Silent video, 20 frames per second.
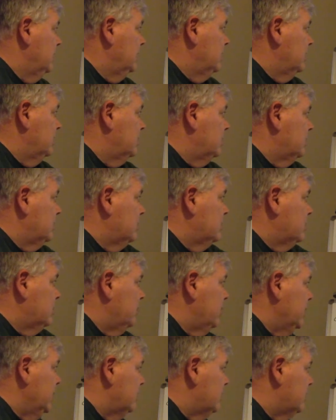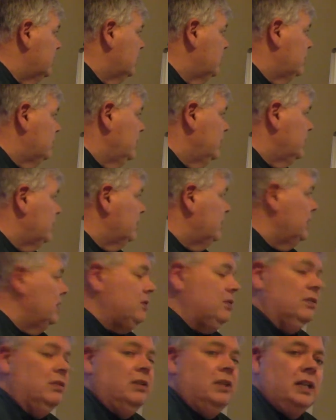this is the 20th century
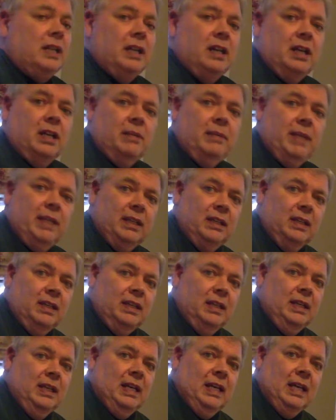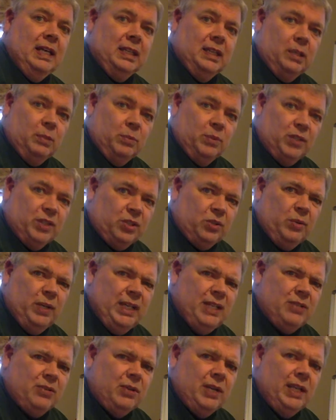traditional economy, and there were three
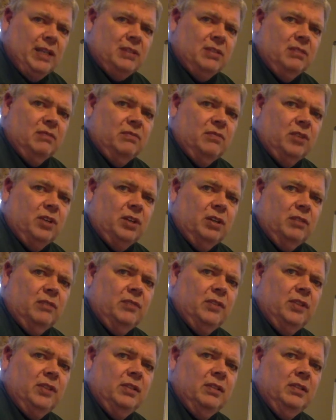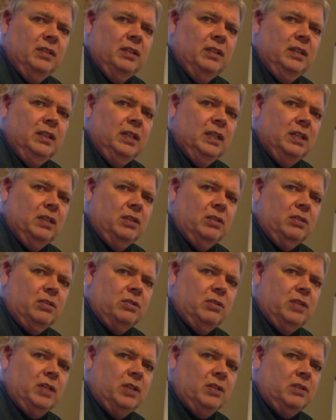traits involved in the
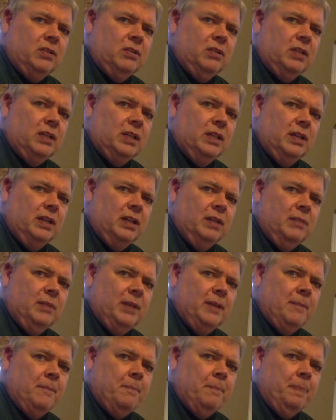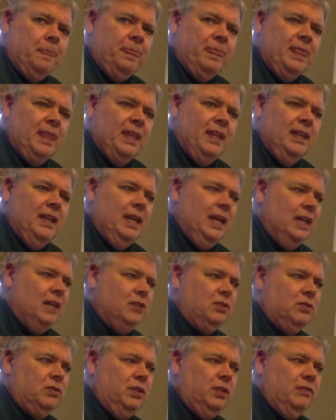traditional economy
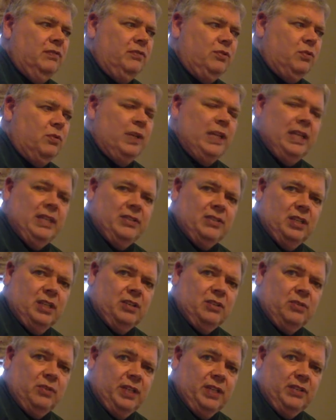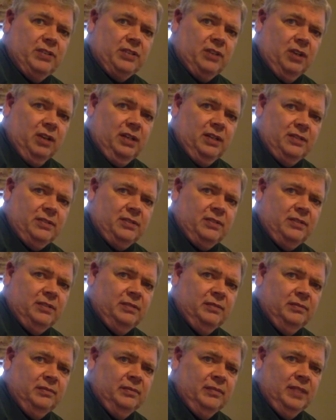as the 20th century starts
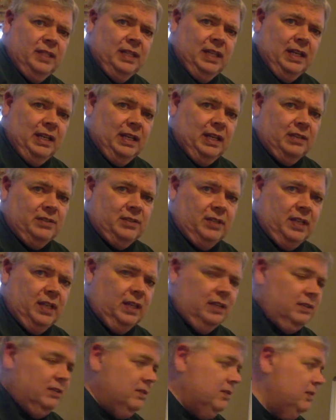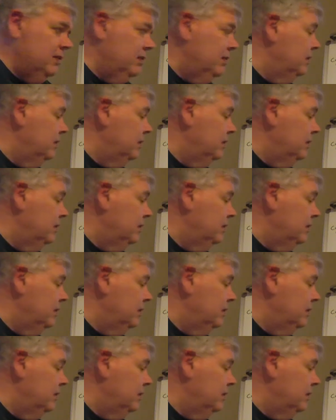and as it ends.